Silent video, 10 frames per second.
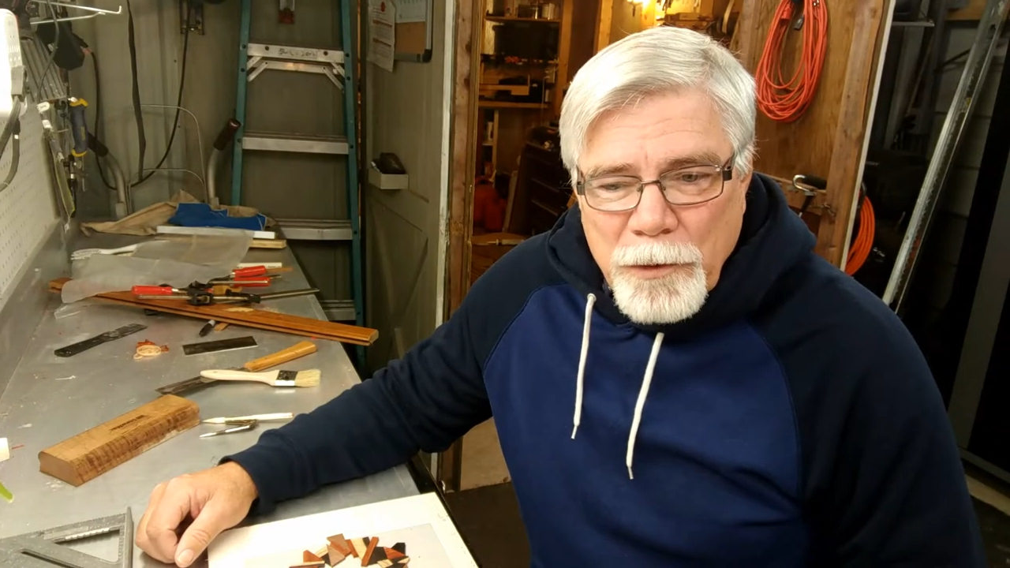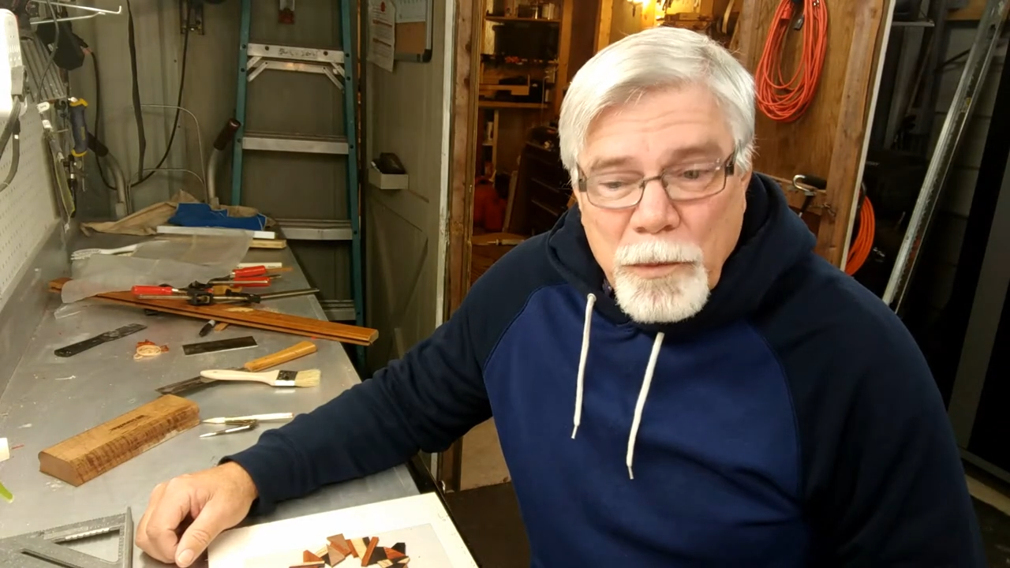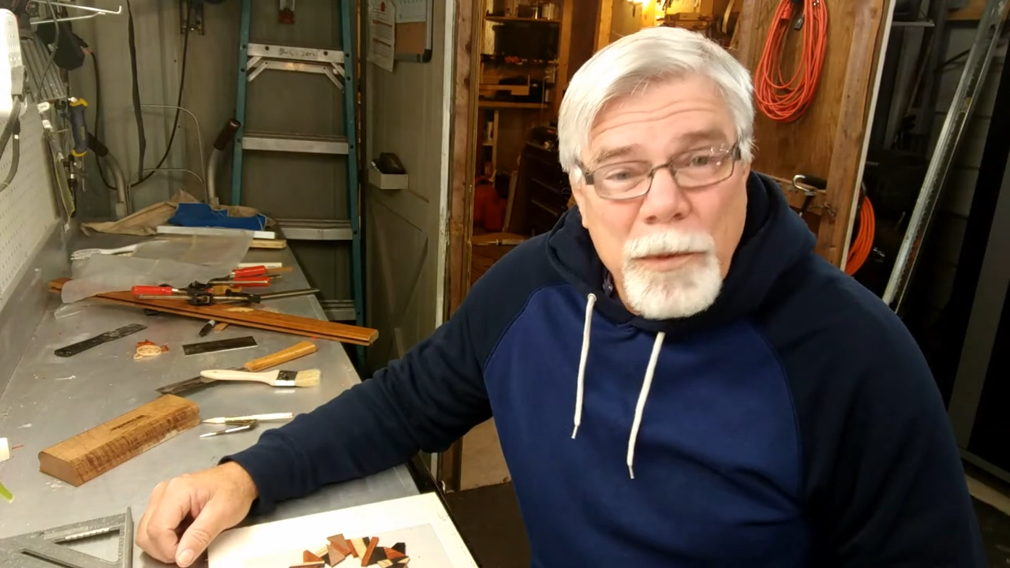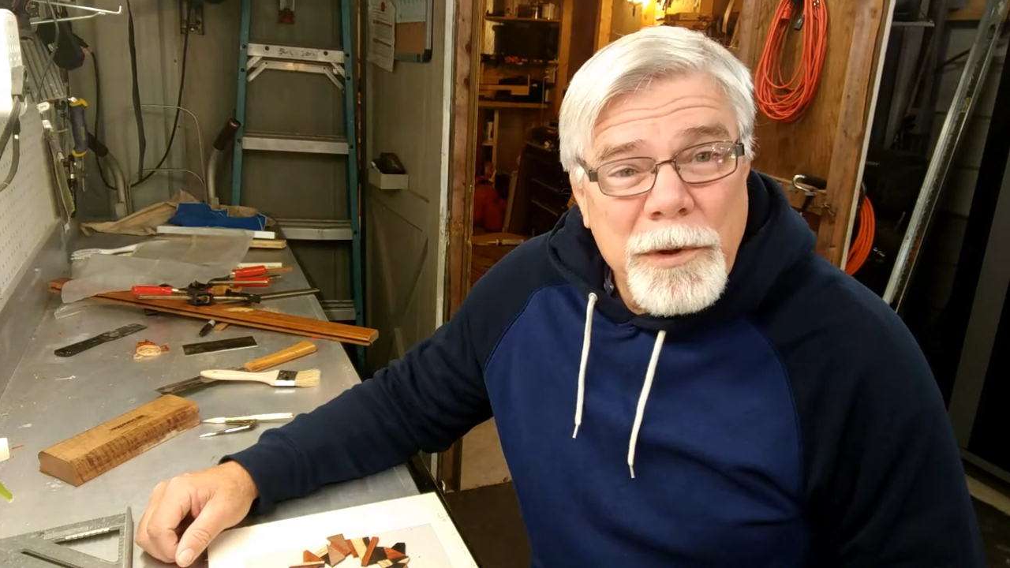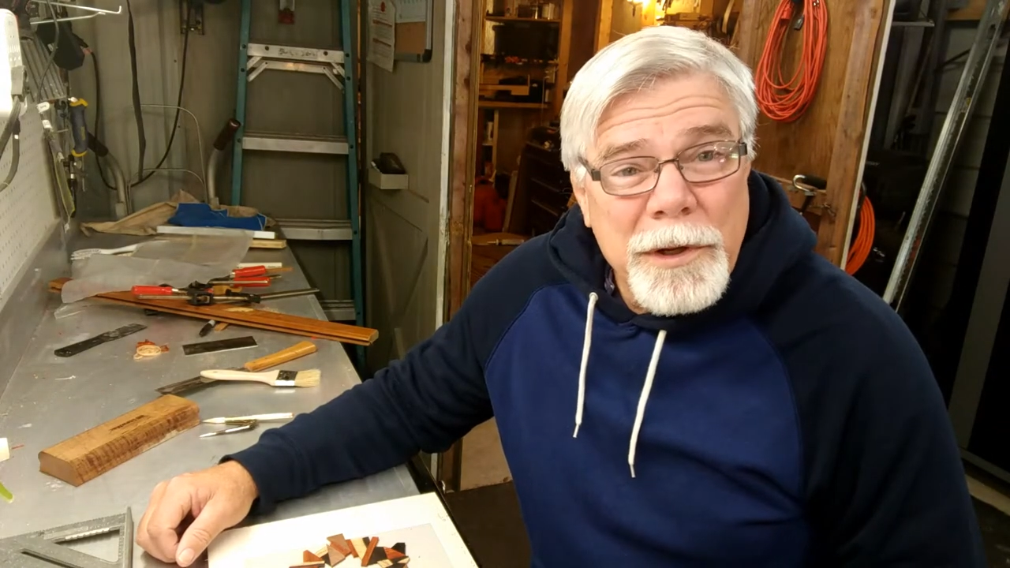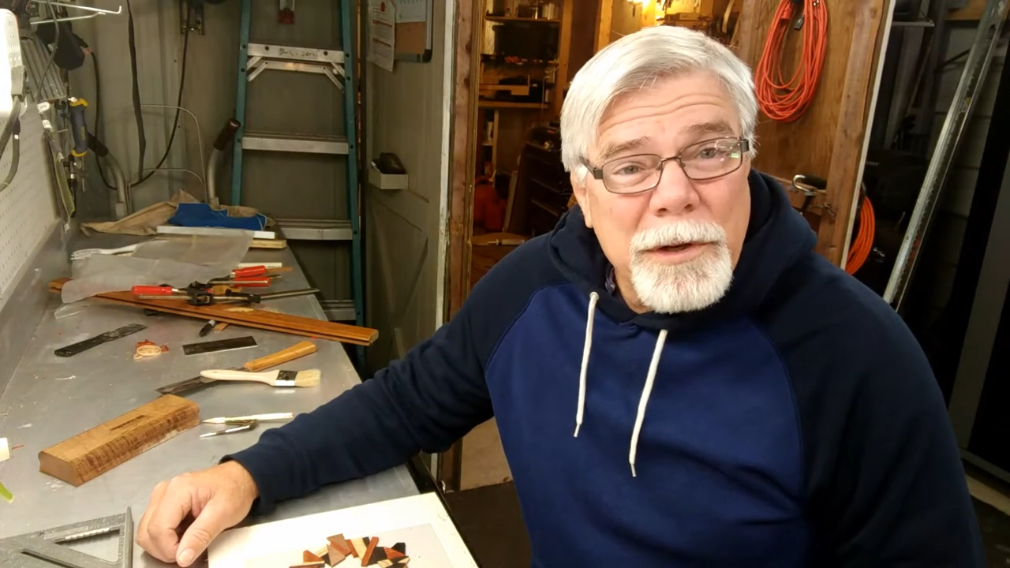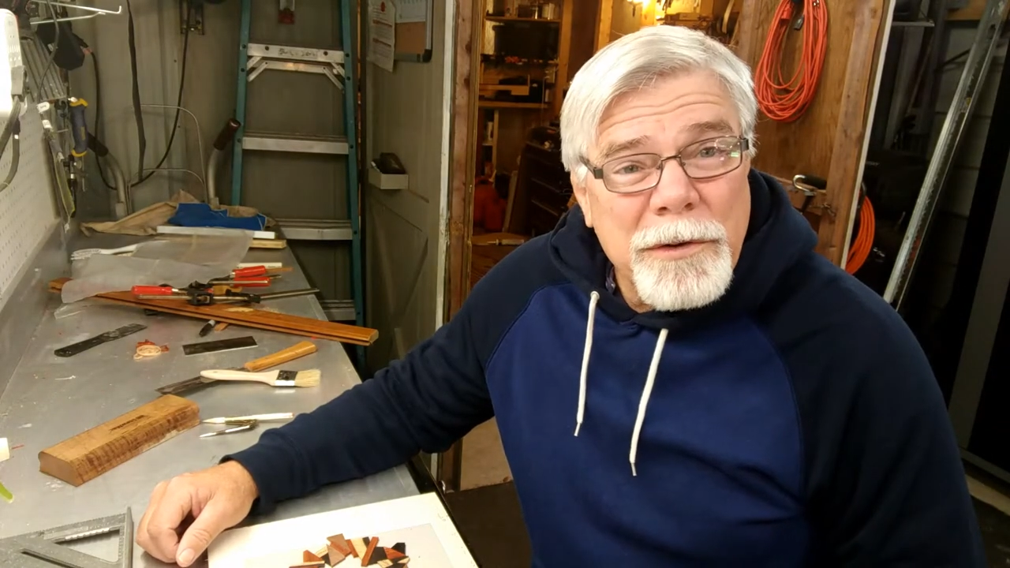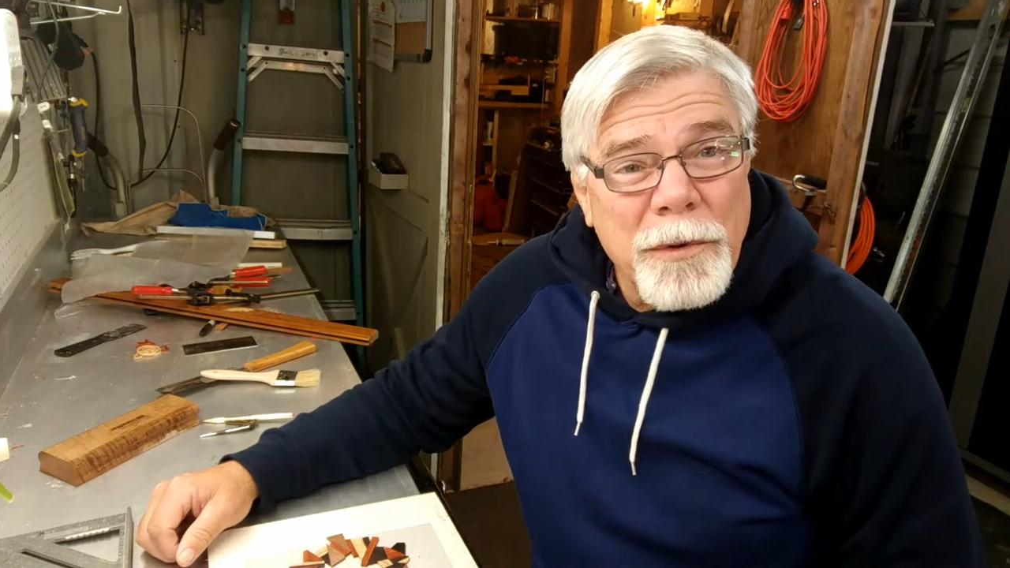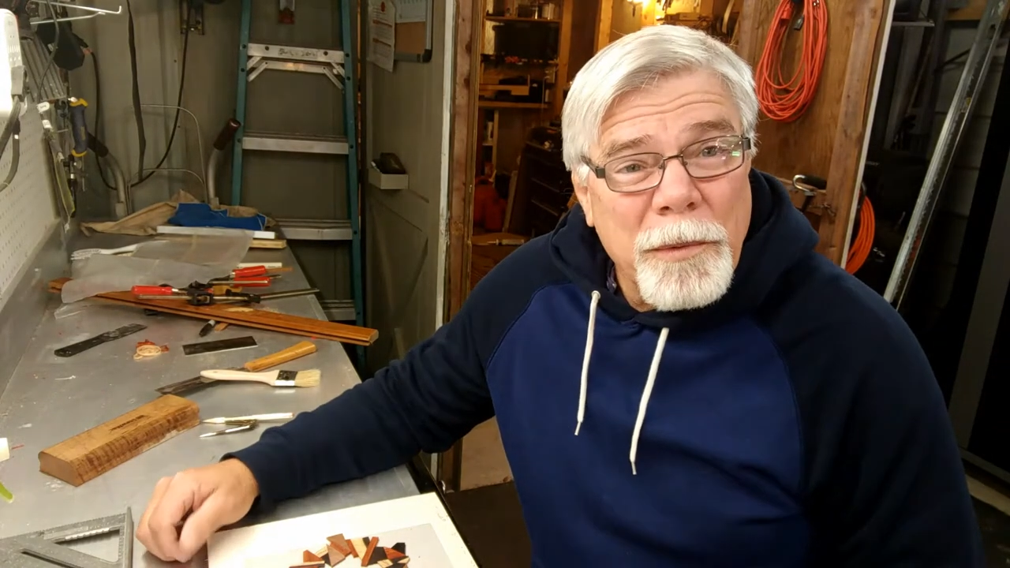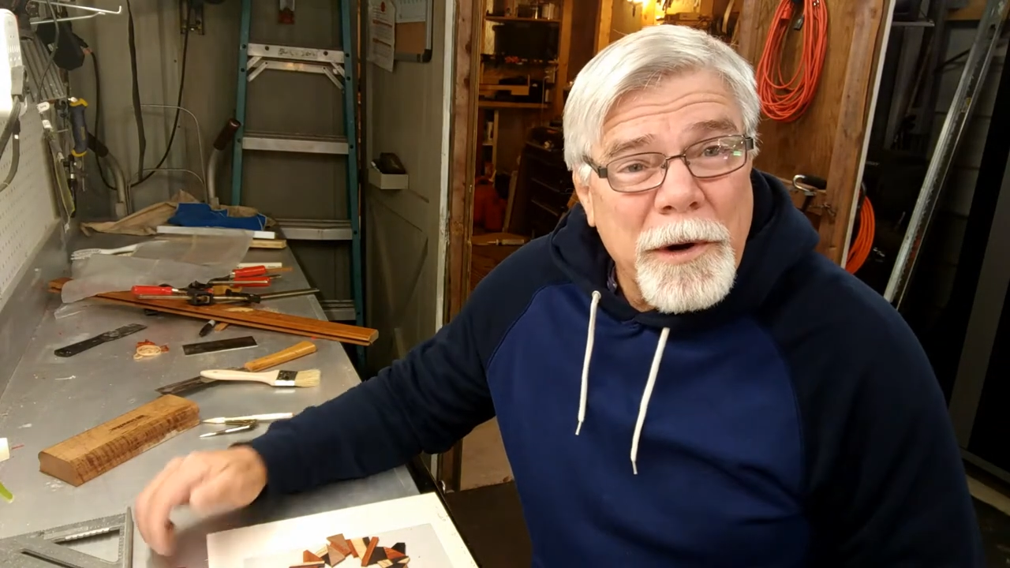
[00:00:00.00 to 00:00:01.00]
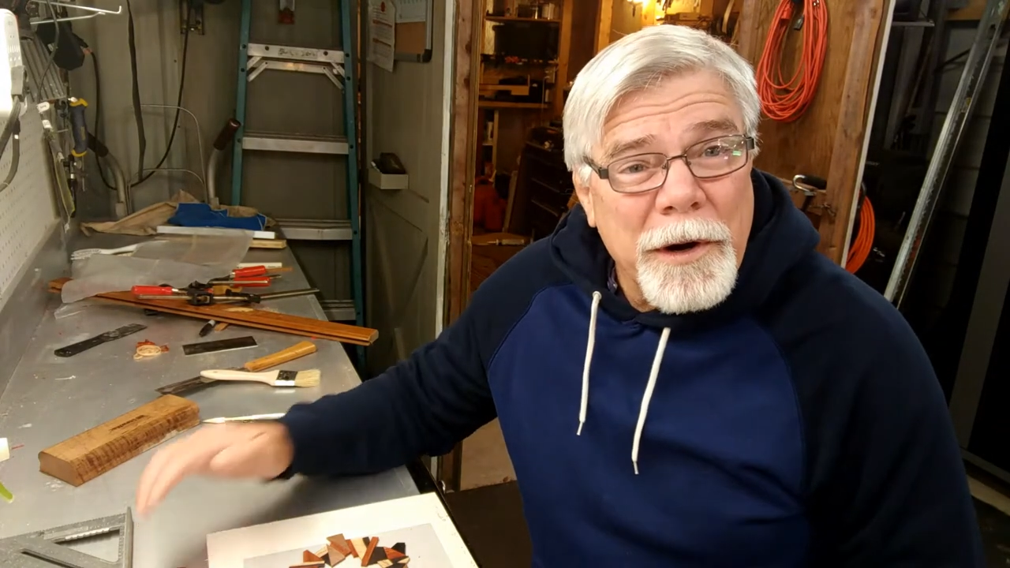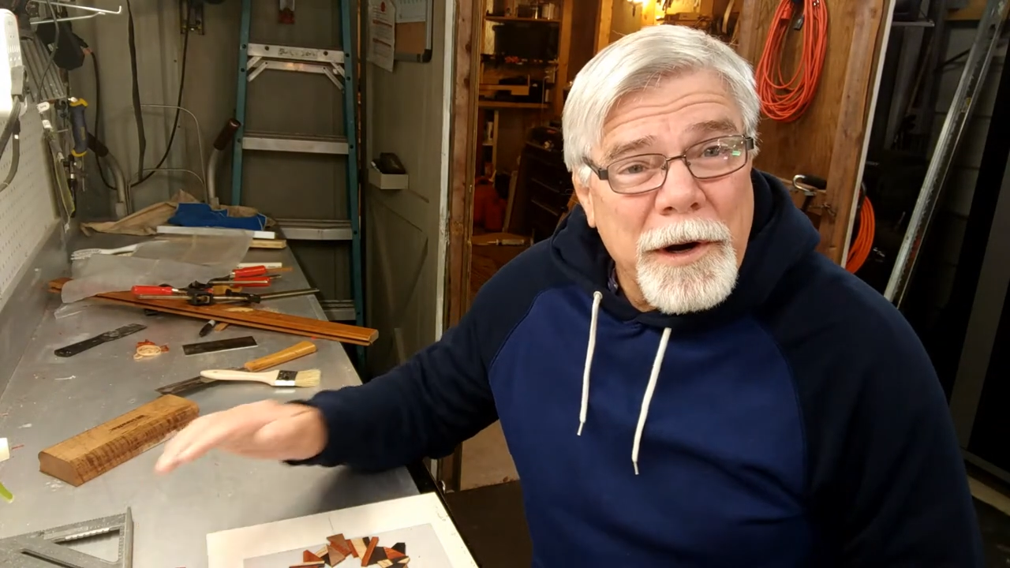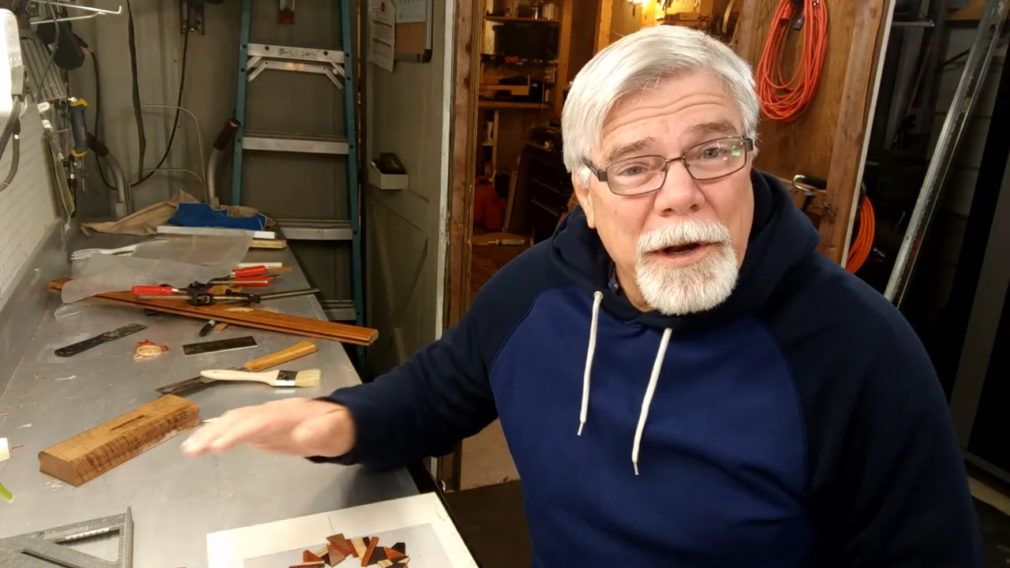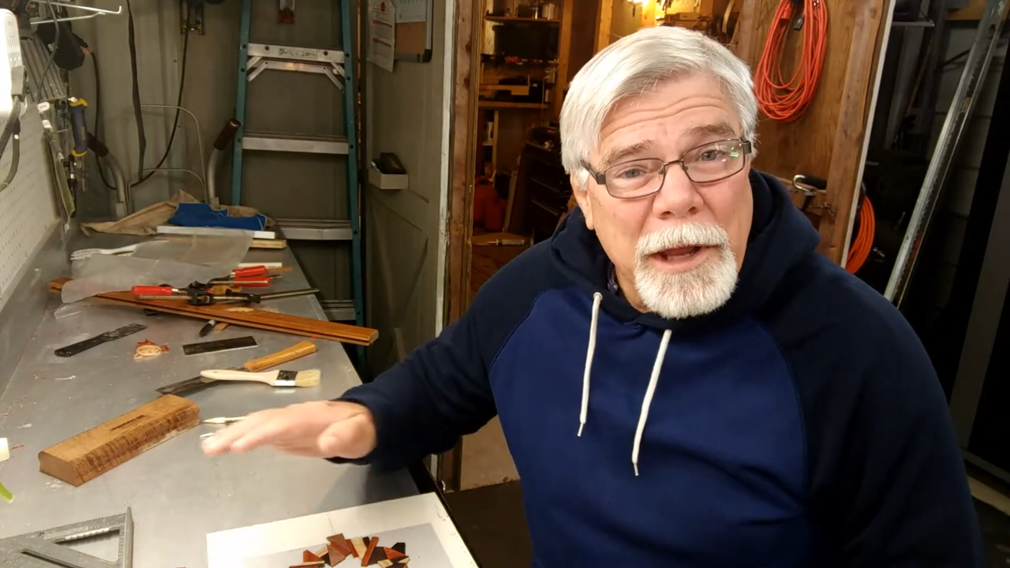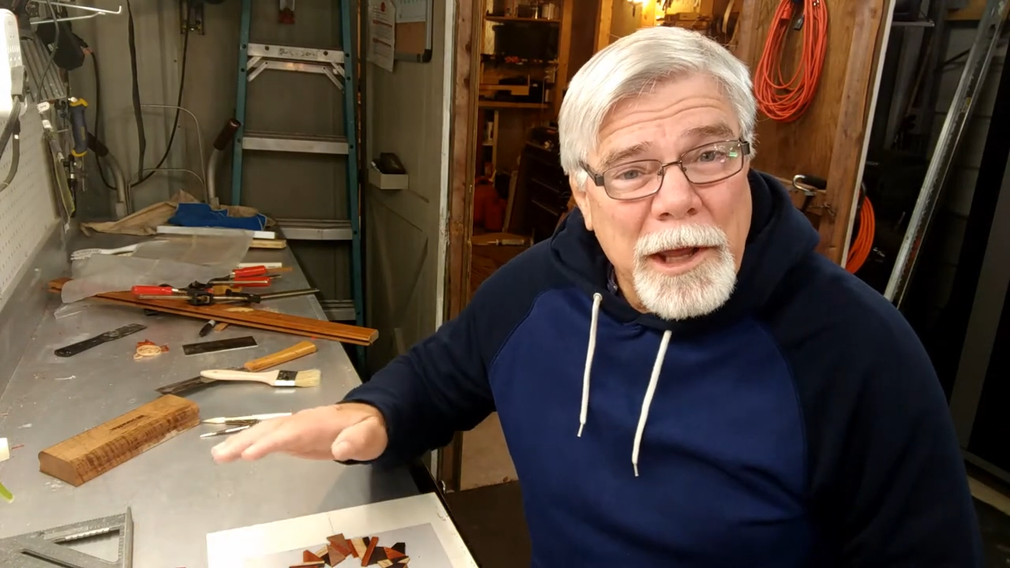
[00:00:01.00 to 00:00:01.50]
the wood to where it,